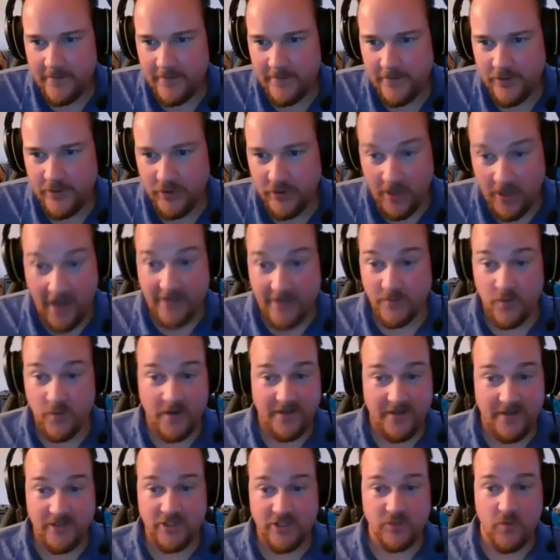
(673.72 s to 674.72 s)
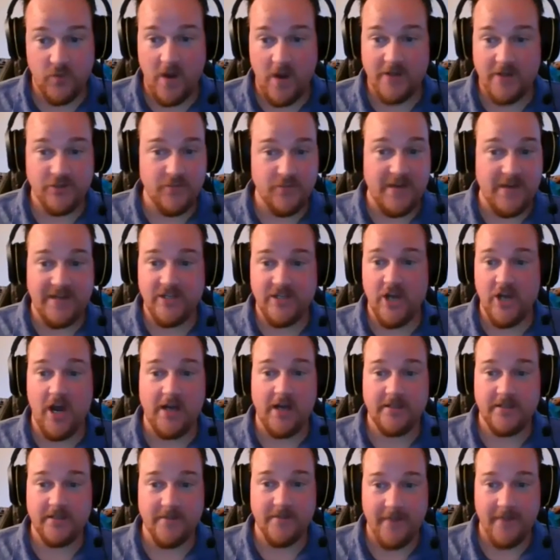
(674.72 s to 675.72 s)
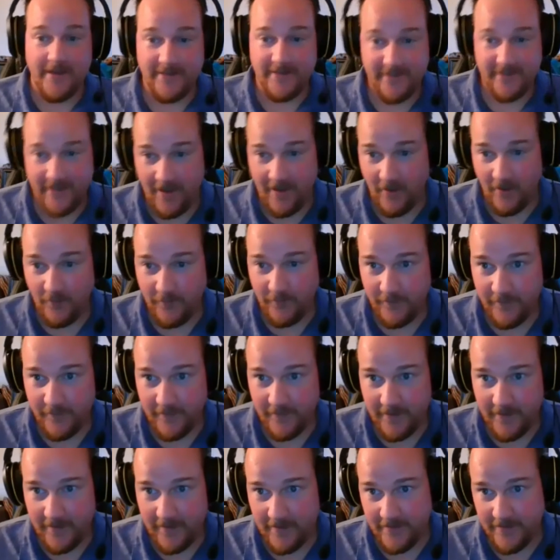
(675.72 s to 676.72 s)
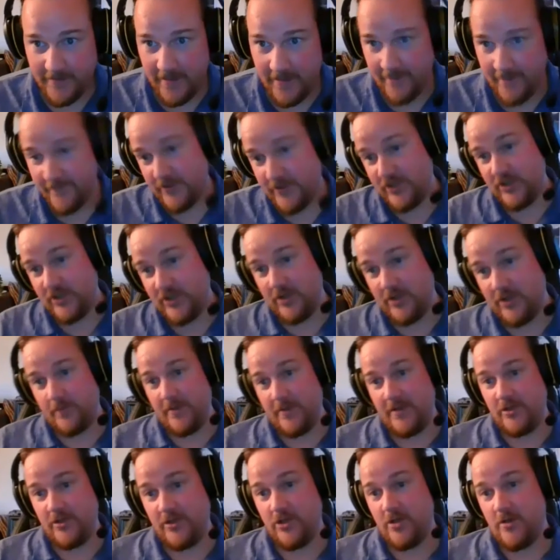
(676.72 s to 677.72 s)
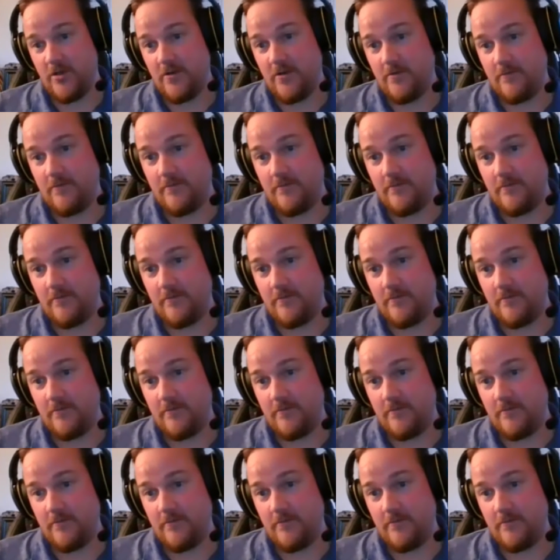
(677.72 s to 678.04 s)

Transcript: Do you guys want to just watch me talk to myself and Dave's still pitcher?